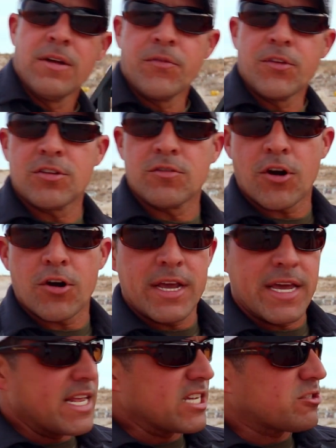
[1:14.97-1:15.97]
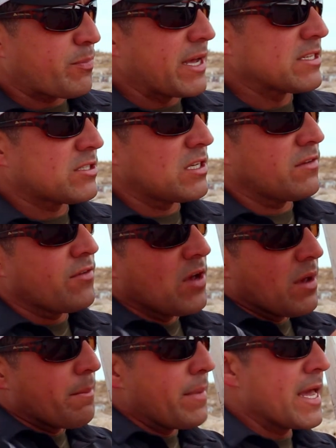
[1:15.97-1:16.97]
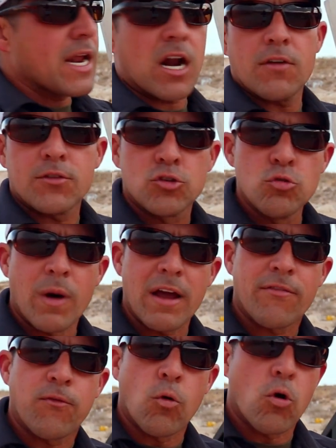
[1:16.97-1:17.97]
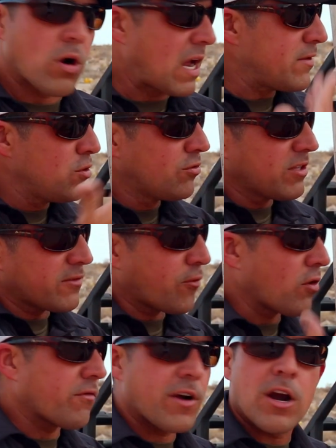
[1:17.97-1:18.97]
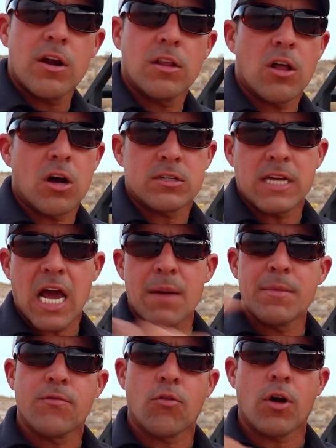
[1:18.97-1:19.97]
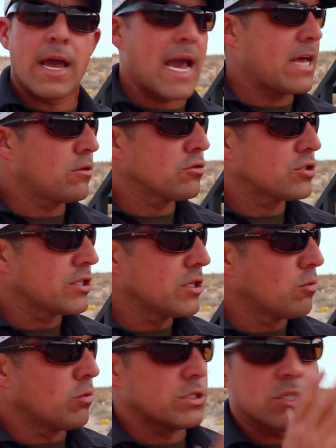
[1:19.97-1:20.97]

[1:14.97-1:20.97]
This is very inexpensive, made out of a 2x4. I used this for a very long time before I had those steel ones.